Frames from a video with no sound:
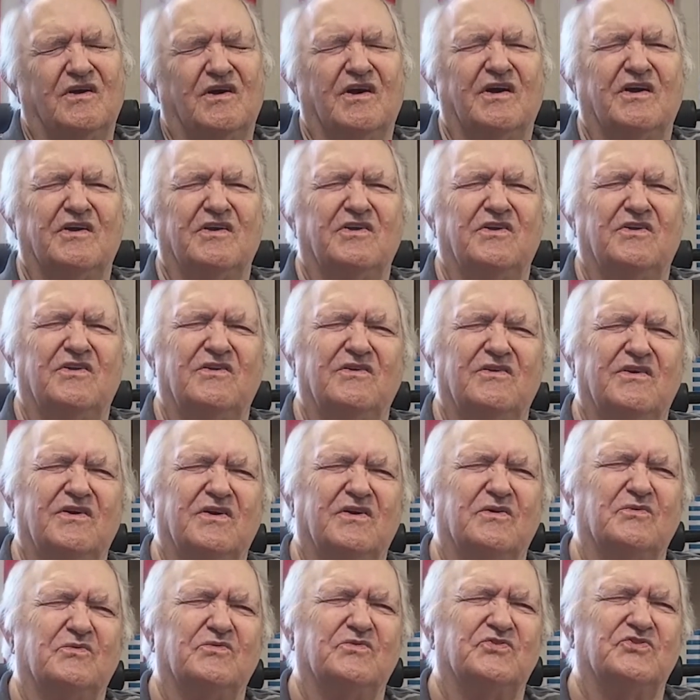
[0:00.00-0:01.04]
I,
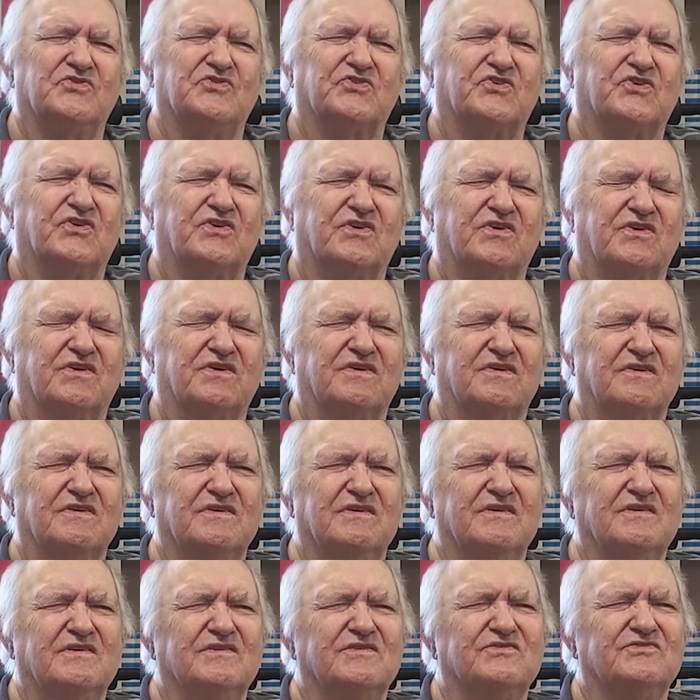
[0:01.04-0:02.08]
it was
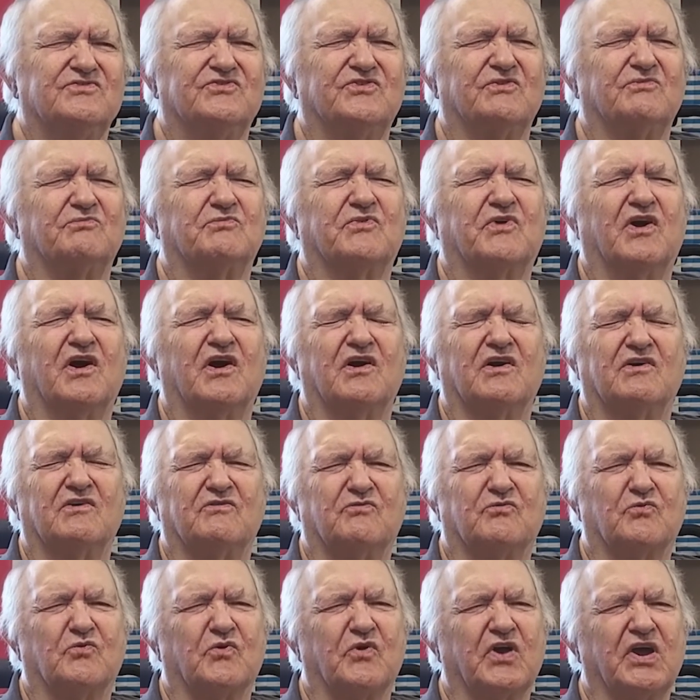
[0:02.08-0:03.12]
some kind
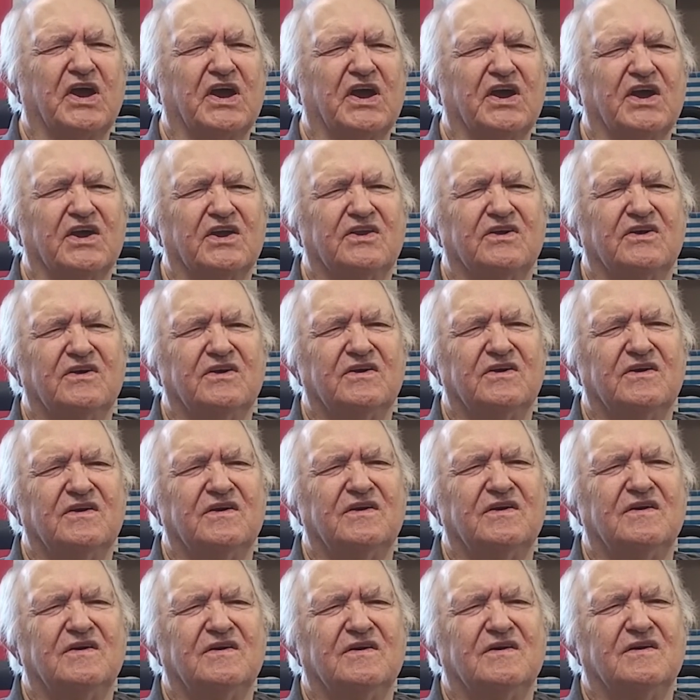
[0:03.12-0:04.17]
of raid.
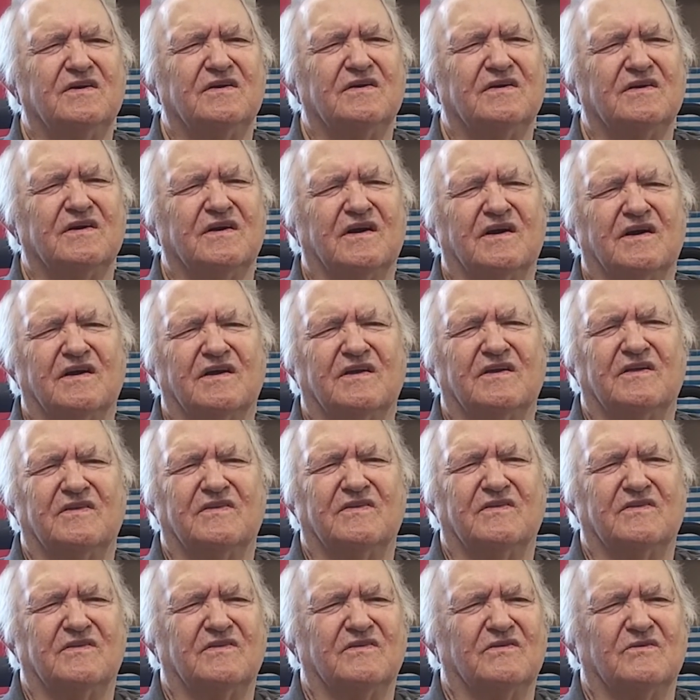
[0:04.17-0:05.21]

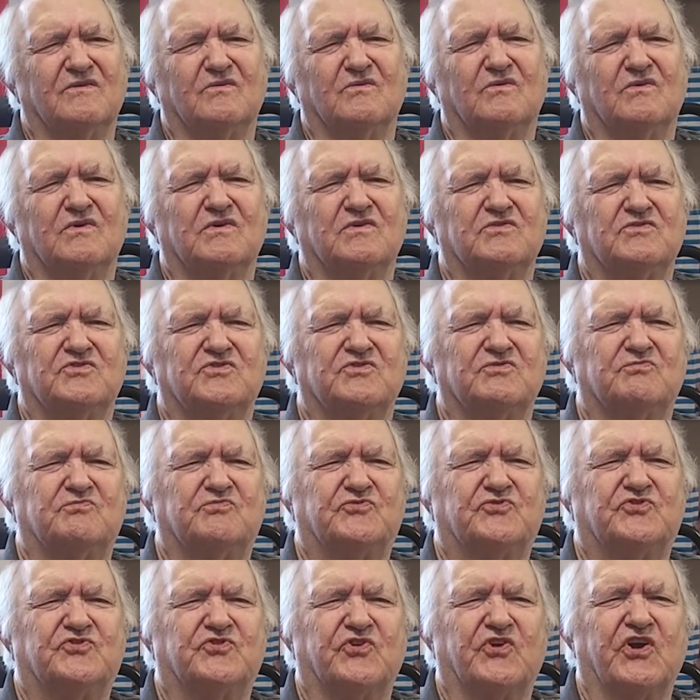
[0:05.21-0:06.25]
And
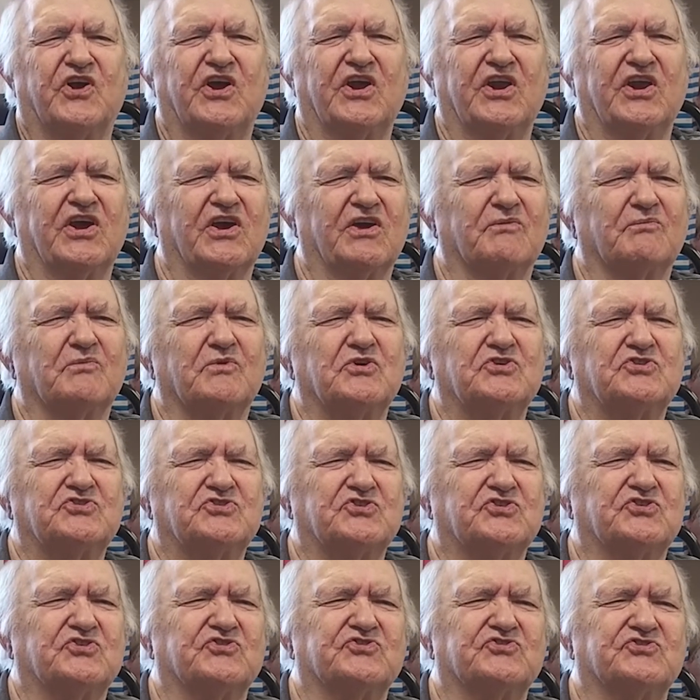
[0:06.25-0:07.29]
training
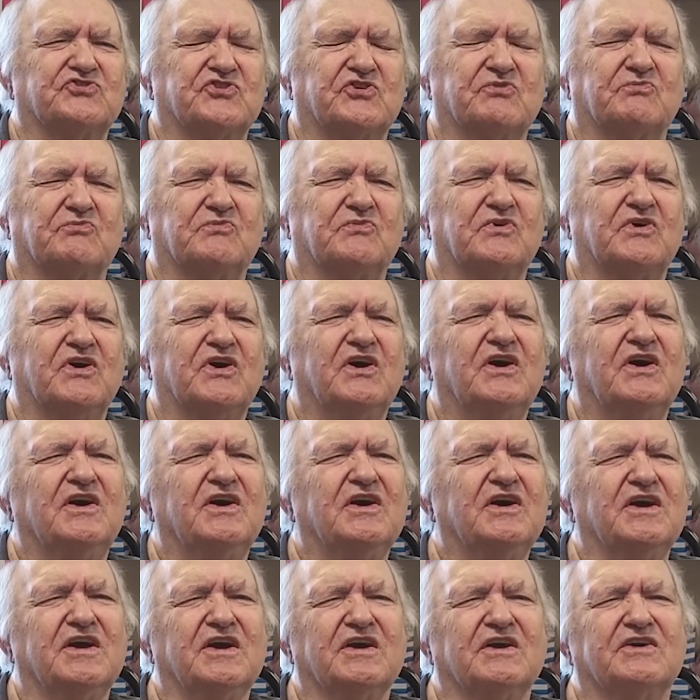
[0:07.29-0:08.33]
mission or something.
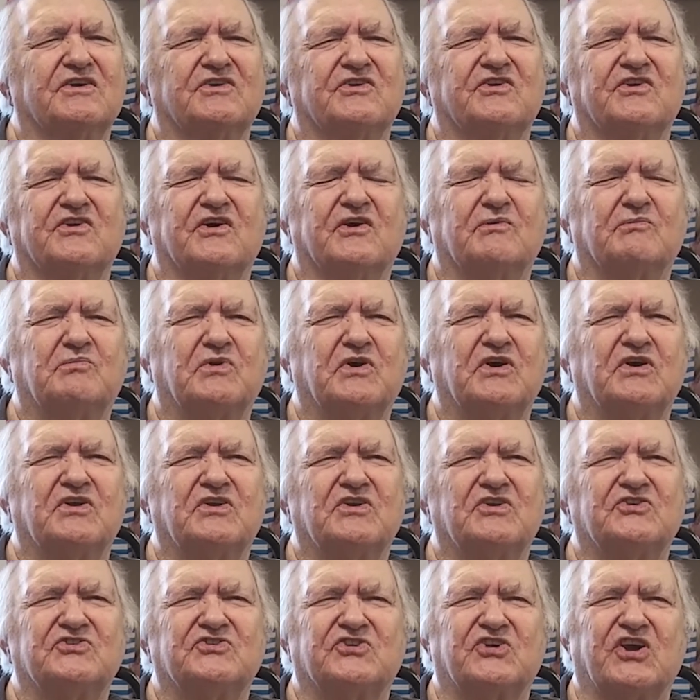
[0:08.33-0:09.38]
He ended up
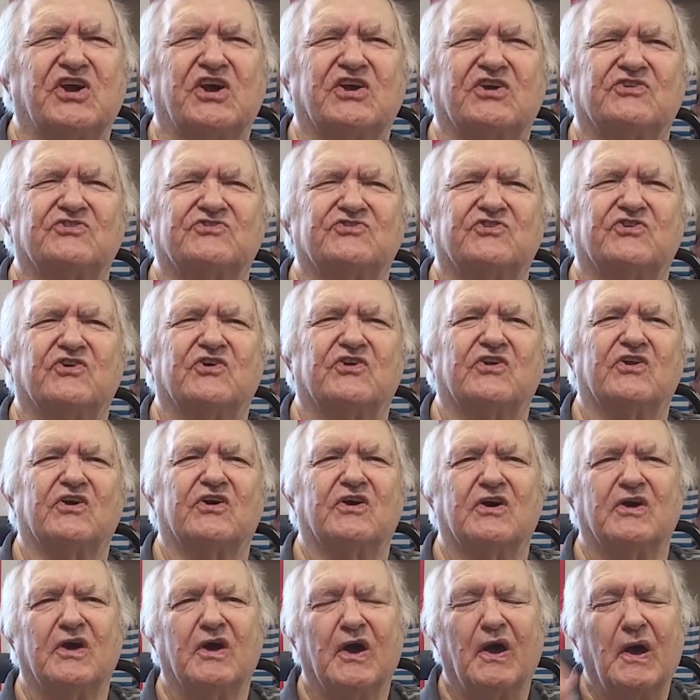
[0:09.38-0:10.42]
getting his hands on
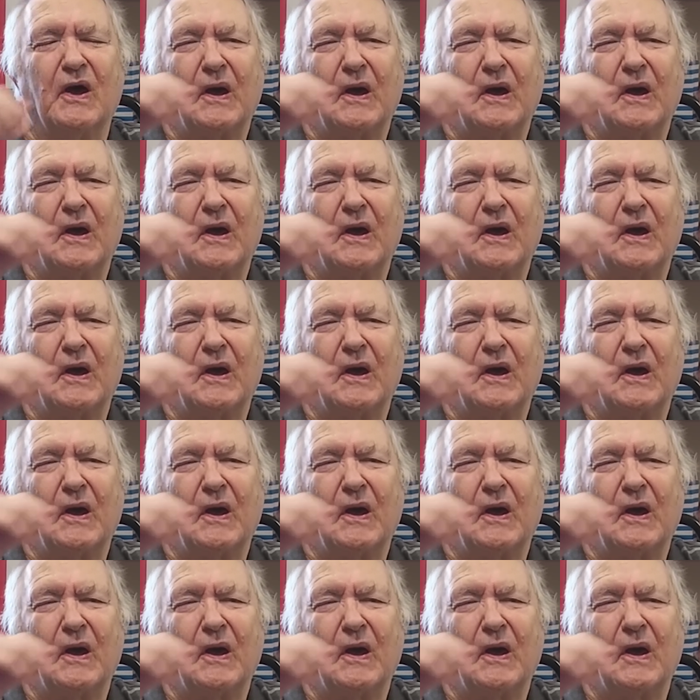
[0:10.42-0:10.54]
a